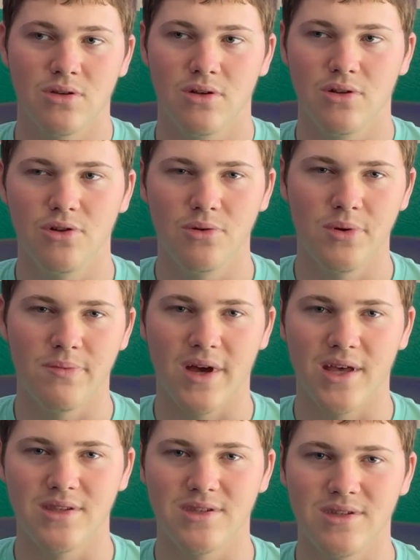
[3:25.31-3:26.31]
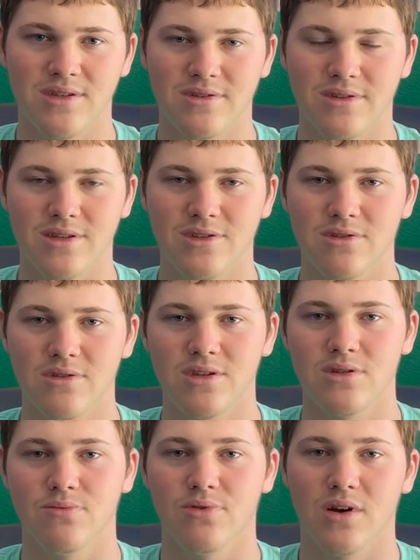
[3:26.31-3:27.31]
little bit behind the scenes of the
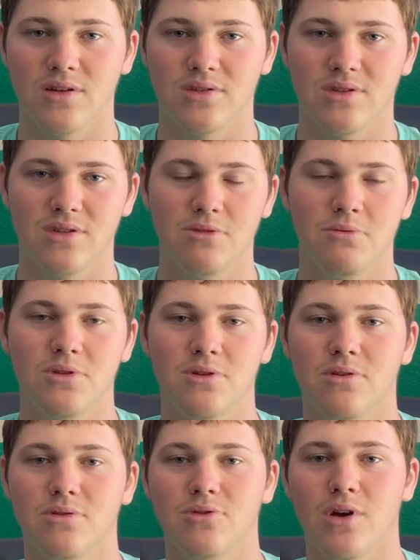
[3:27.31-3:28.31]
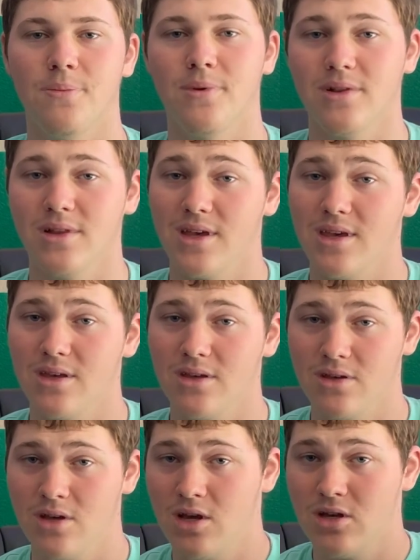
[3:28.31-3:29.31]
installation process, be sure to drop a like,
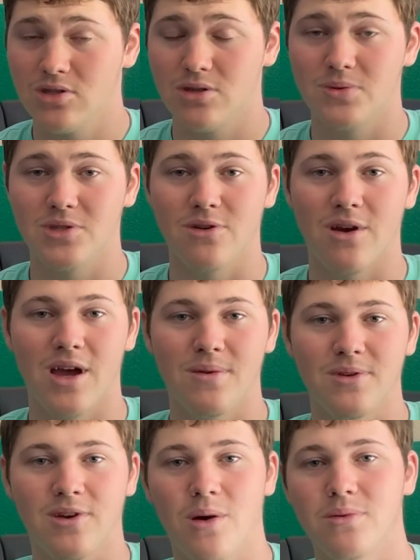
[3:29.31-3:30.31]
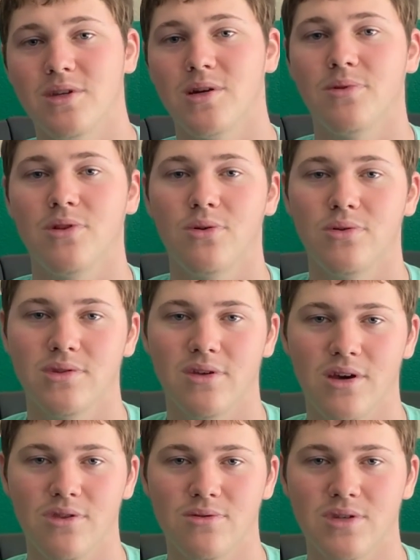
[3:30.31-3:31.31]
subscribe, and comment down below
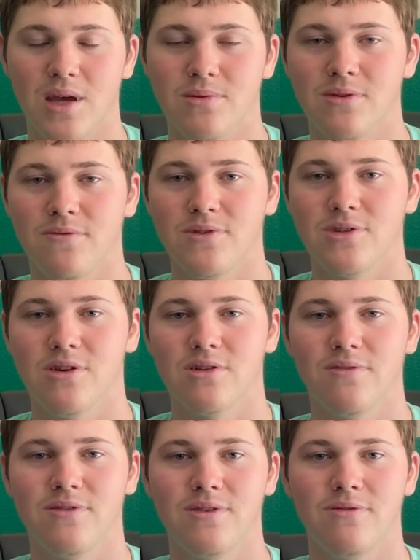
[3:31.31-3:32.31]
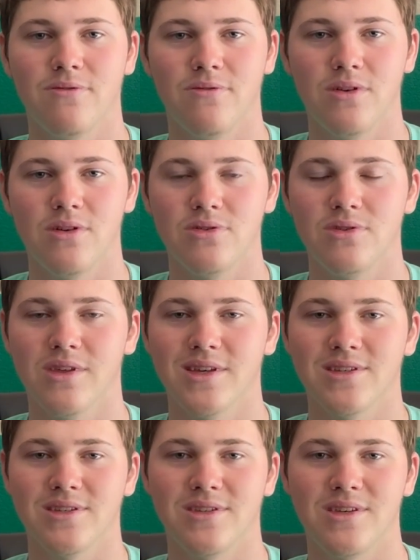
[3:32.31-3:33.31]
other types of photography videos you'd like
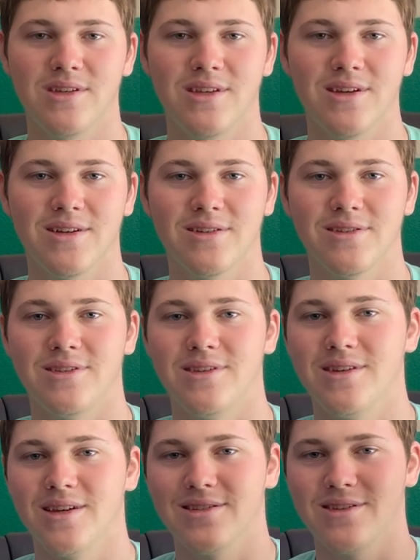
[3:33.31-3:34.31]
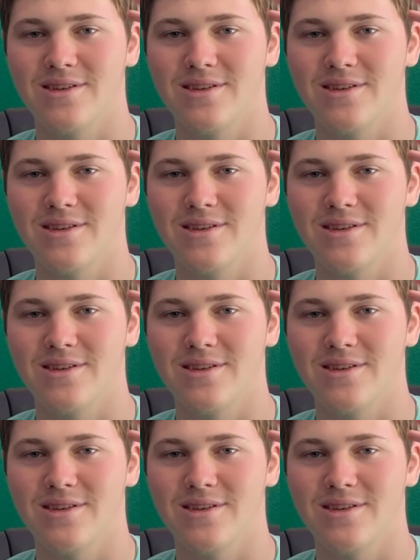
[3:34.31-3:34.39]
to see. And yeah, see you guys